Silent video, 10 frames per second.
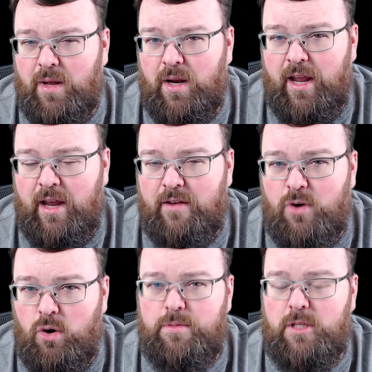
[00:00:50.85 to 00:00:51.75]
but I have
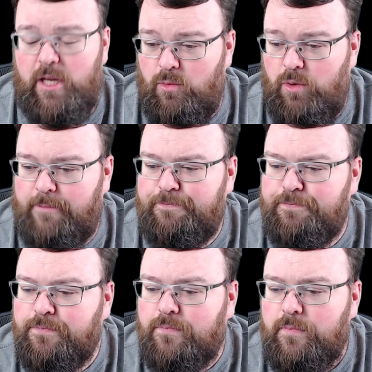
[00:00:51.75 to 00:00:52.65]
hopes that it
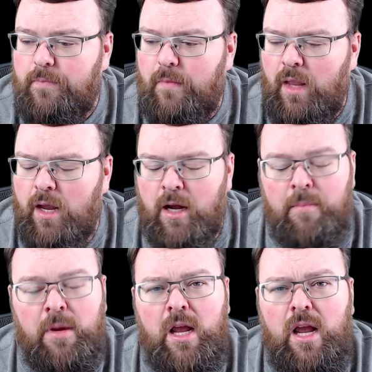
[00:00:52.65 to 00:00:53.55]
will.